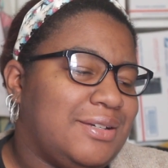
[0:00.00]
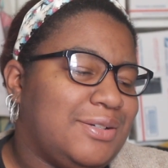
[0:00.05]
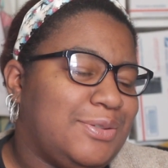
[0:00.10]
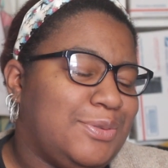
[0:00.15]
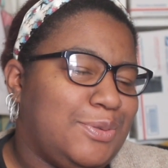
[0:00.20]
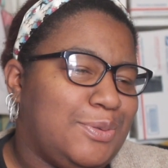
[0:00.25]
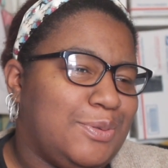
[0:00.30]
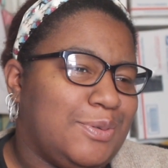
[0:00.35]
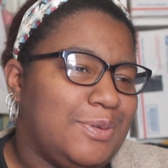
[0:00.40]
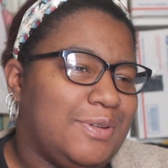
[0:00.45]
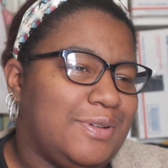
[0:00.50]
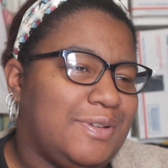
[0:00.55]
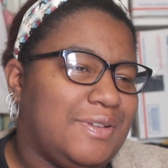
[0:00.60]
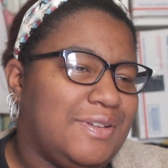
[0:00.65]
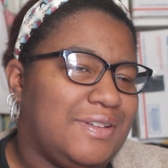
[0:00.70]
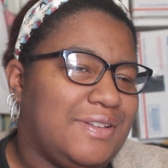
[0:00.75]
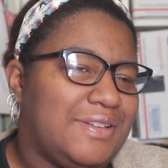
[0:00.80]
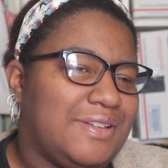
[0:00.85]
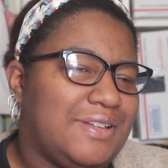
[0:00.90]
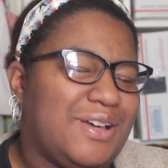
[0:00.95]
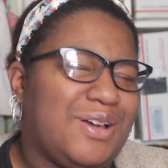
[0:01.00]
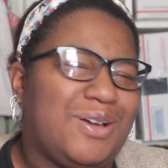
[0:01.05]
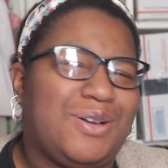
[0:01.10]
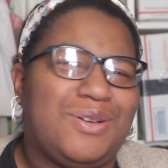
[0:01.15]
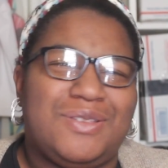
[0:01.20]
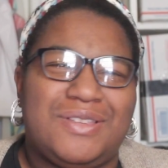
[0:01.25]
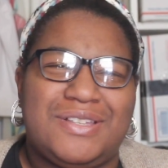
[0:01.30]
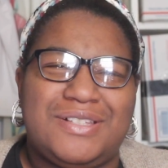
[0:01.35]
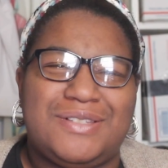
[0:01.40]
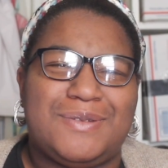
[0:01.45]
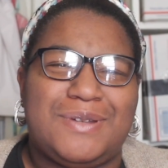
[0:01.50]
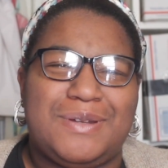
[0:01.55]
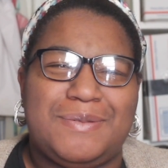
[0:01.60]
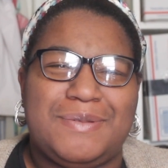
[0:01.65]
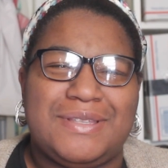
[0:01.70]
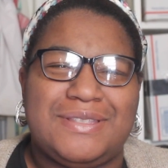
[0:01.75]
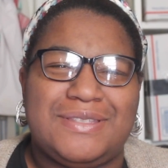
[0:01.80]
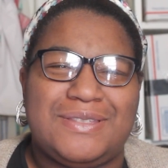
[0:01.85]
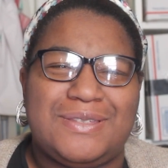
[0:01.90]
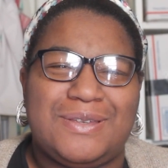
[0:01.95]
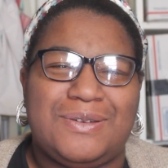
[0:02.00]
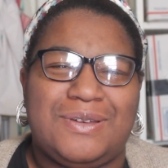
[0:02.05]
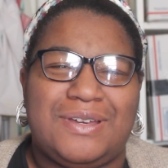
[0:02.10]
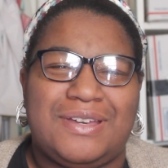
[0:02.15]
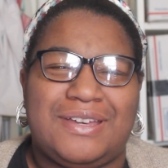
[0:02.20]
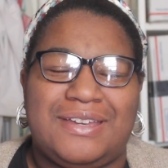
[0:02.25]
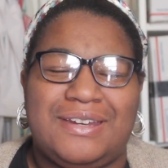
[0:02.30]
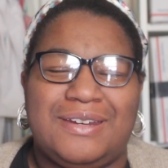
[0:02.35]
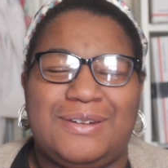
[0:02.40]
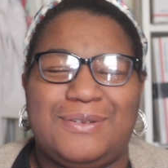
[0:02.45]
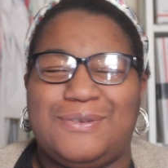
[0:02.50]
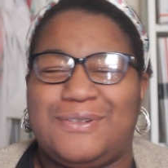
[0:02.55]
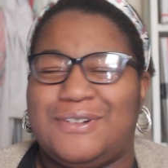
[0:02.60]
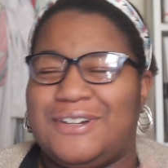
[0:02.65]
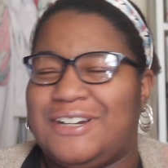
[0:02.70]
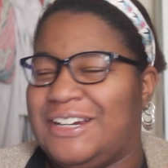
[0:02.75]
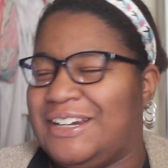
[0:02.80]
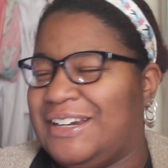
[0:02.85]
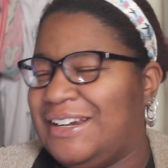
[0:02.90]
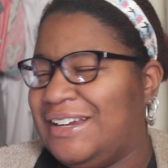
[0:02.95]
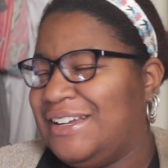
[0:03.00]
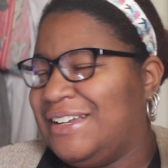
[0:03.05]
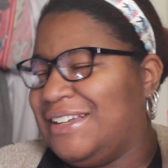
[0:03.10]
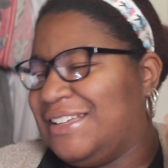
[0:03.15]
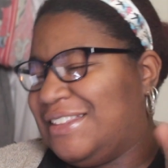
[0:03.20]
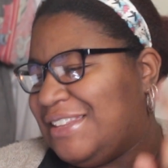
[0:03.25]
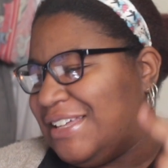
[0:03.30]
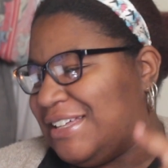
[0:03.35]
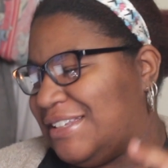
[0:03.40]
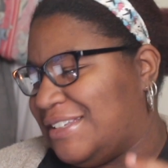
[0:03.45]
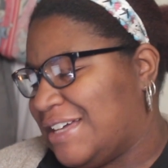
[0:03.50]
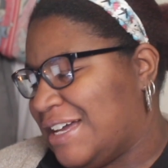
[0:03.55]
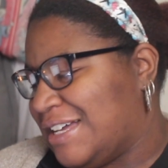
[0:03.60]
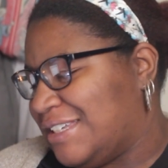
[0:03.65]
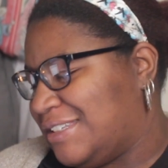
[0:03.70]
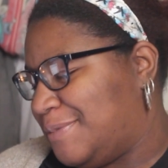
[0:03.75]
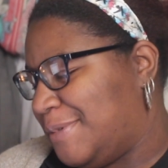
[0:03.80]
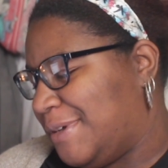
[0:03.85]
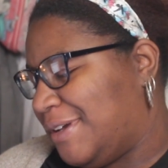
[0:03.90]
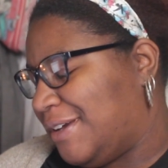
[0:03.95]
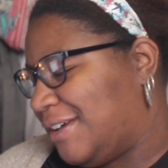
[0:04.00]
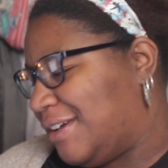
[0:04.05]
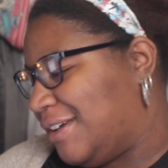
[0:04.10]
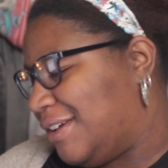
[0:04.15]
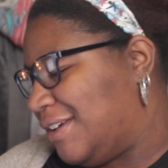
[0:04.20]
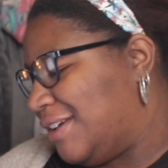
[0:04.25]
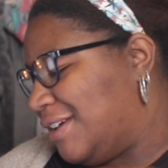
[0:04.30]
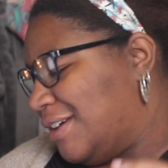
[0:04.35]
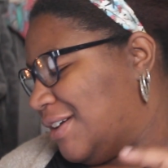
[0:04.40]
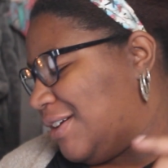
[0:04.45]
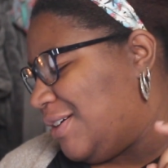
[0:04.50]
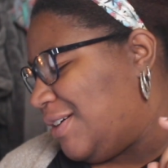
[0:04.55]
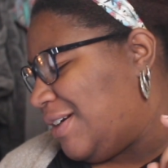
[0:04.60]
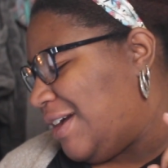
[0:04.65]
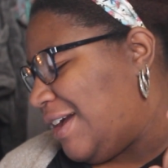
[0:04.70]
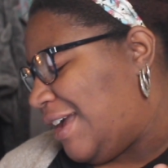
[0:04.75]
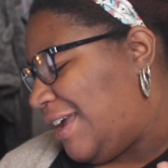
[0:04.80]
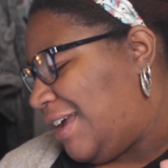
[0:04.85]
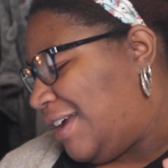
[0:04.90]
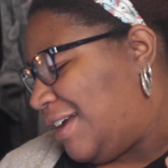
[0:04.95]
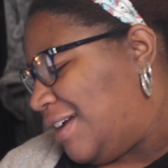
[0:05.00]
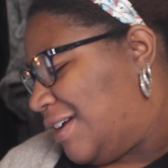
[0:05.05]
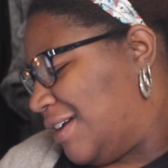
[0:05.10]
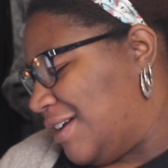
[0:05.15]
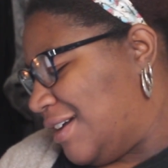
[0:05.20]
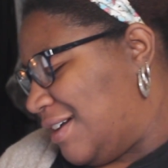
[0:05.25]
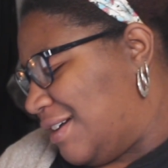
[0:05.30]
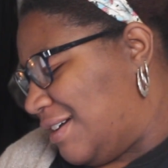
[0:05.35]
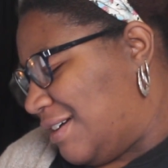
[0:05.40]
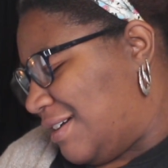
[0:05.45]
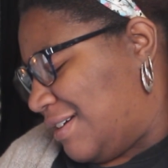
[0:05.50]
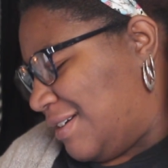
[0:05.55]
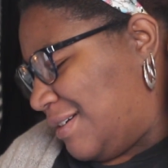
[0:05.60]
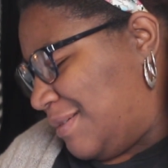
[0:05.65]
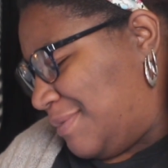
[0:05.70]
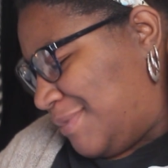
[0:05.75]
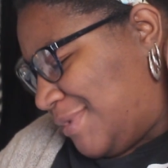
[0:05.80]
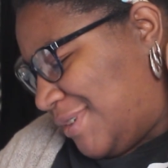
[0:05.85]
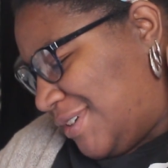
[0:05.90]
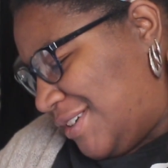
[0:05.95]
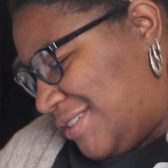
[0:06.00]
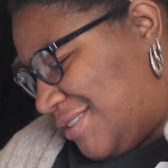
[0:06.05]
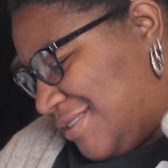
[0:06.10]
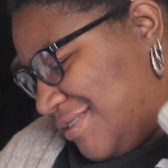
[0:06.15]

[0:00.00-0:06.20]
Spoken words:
Ooh. Oh, this would have been so good for my last book. Okay. I